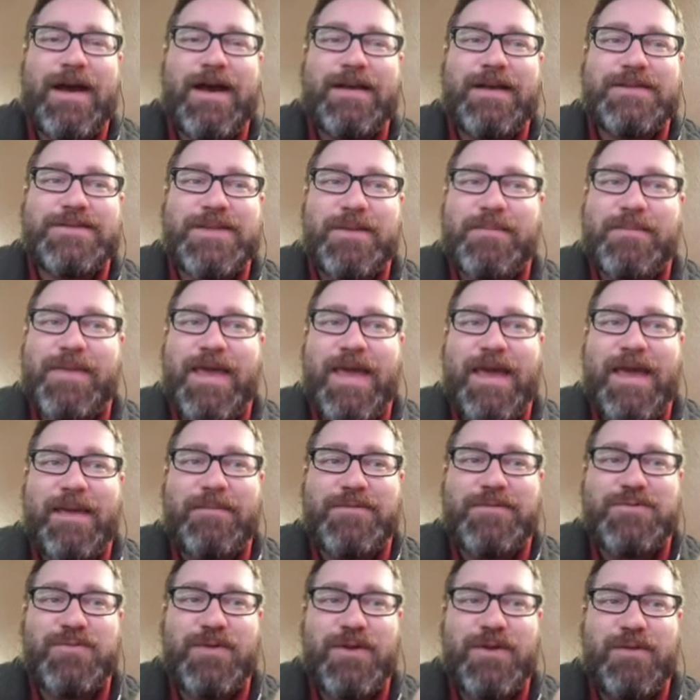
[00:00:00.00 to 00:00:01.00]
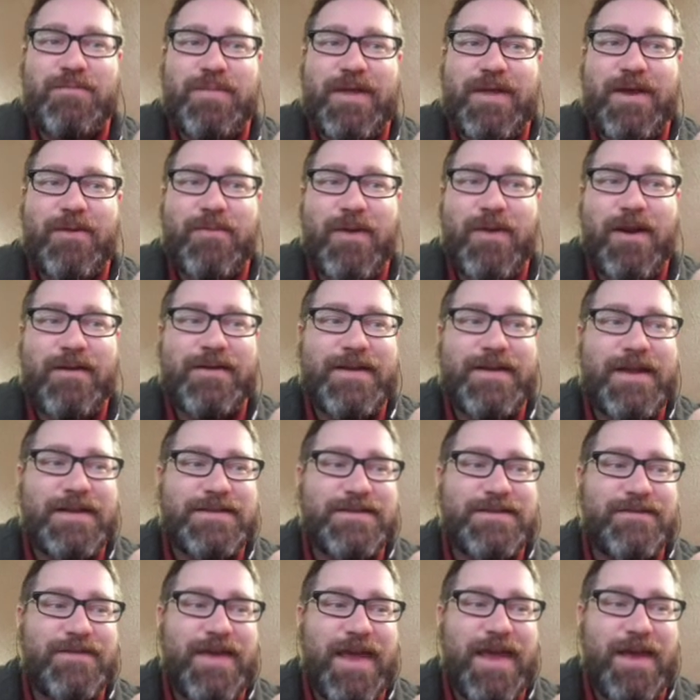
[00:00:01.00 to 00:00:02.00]
Some games, when you play a rare
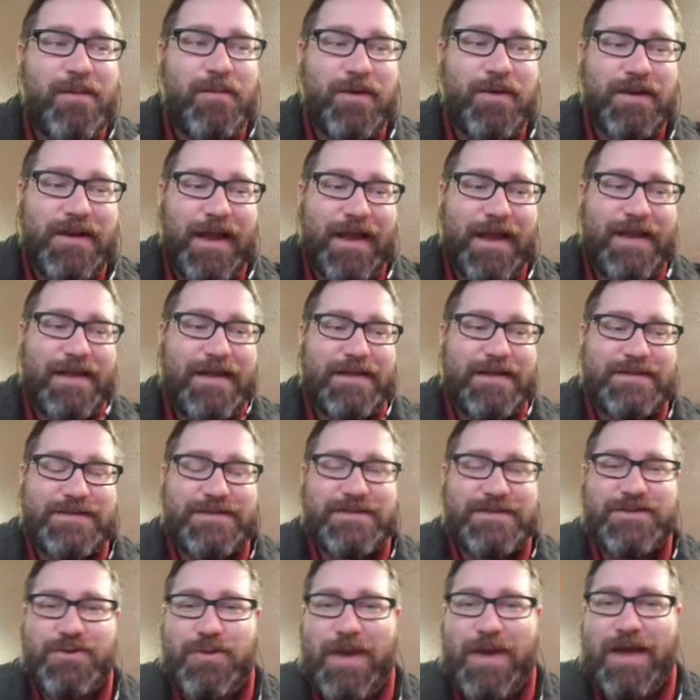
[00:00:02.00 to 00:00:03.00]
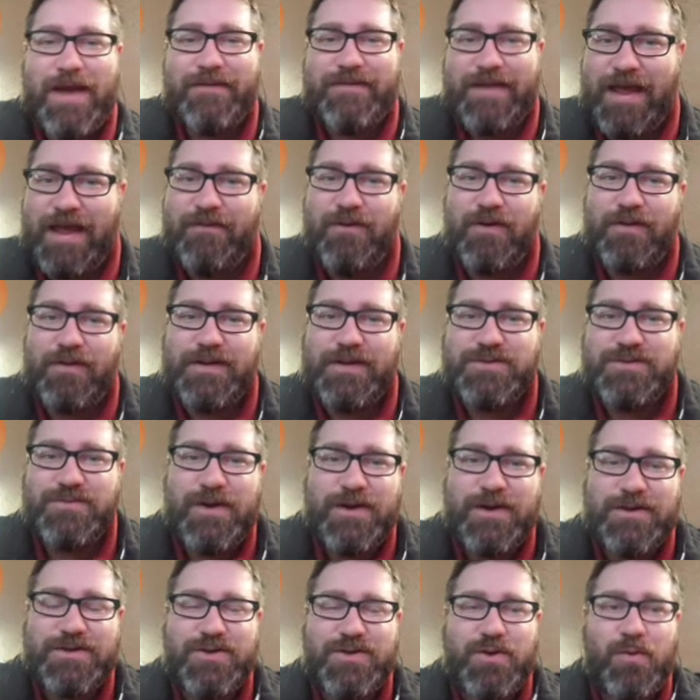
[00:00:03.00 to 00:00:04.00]
intensive game where you have to have all these
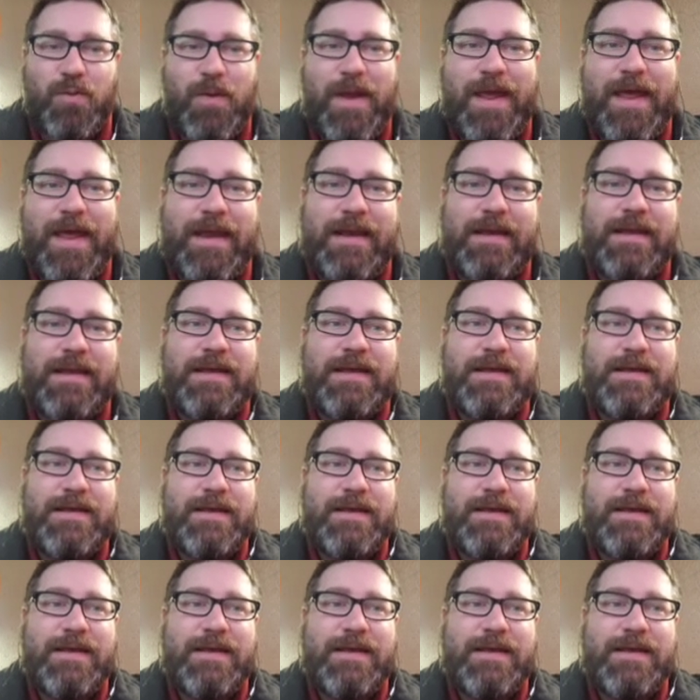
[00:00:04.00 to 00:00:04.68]
rares to win,